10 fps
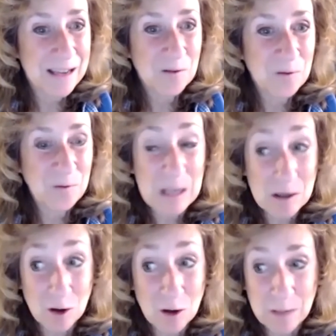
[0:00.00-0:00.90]

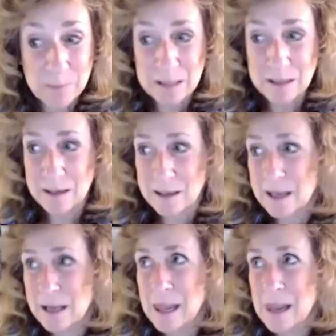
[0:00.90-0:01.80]
fear. I mean,
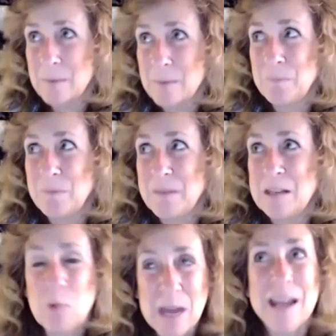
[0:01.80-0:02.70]
you
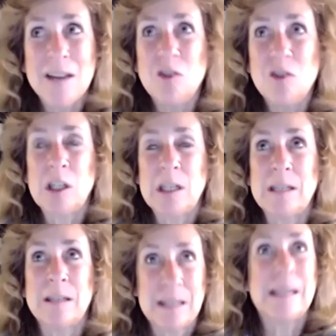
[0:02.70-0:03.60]
can't just
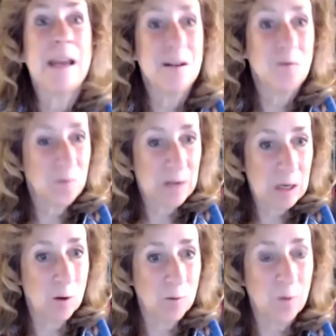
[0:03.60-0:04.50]
sustain
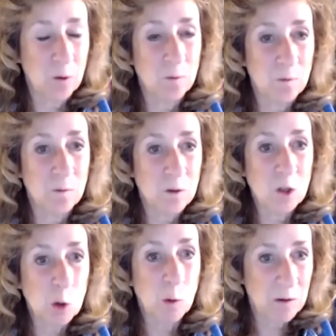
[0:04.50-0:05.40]
fear for
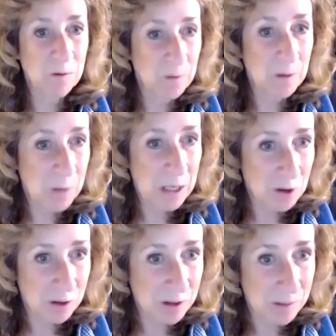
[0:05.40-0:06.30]
250
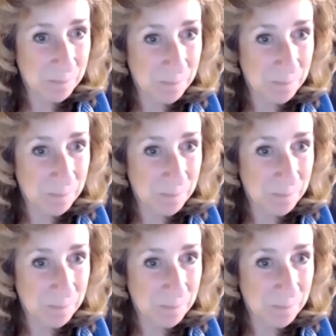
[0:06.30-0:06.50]
pages